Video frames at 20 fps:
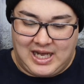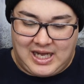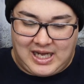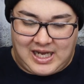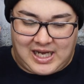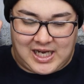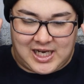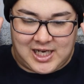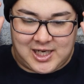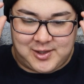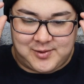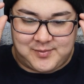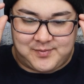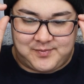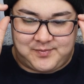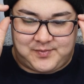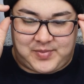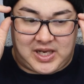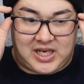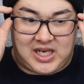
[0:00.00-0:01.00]
Um,
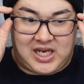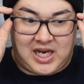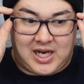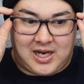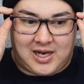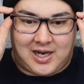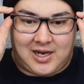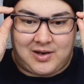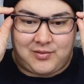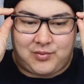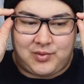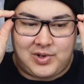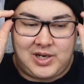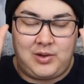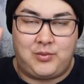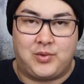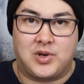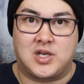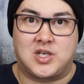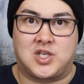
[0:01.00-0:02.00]
but yeah, I really
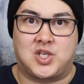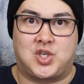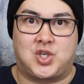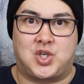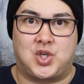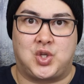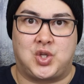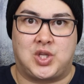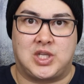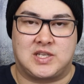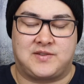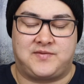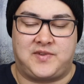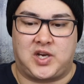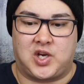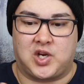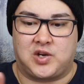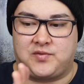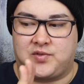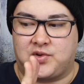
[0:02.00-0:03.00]
wanted to do this
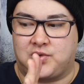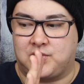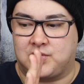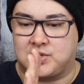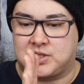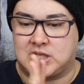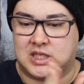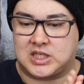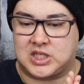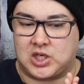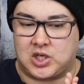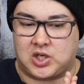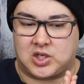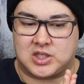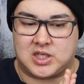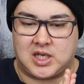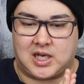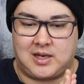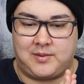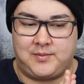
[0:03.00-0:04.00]
video for such a long
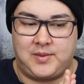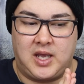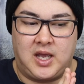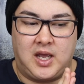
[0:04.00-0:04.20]
time